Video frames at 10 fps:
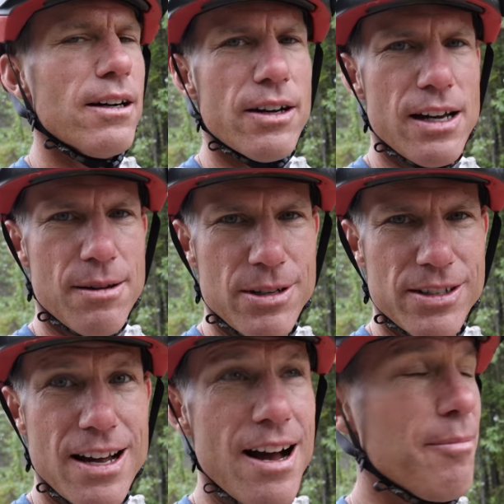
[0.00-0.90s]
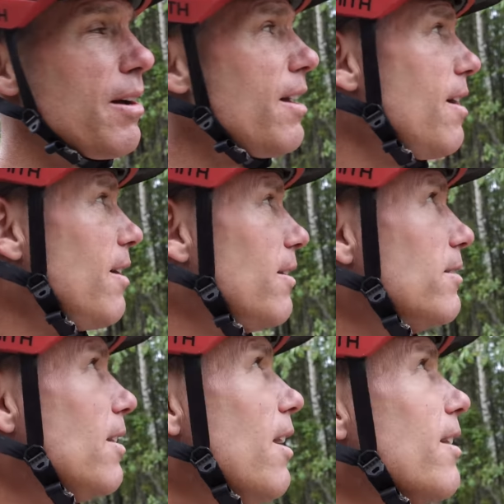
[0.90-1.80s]
Okay, I'm gonna stop
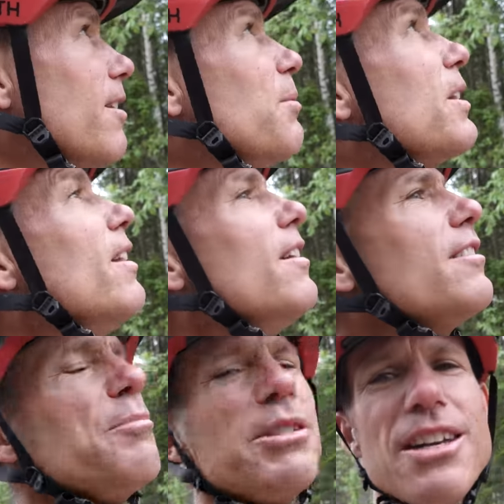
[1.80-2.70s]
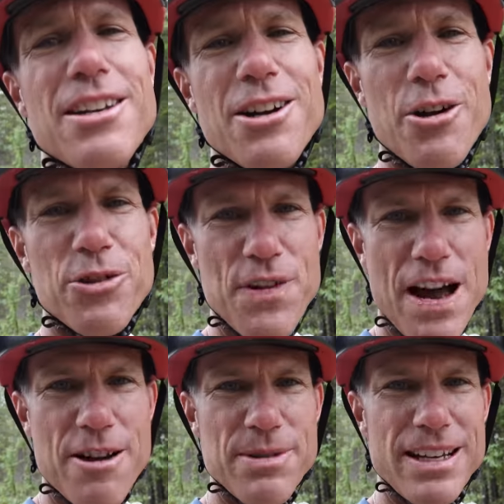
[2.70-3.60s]
talking because the mosquitoes
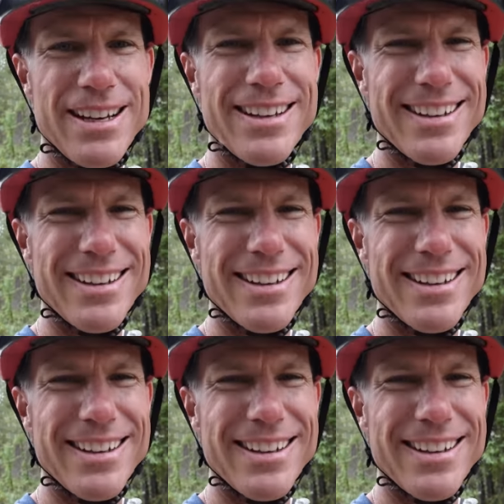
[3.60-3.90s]
found me.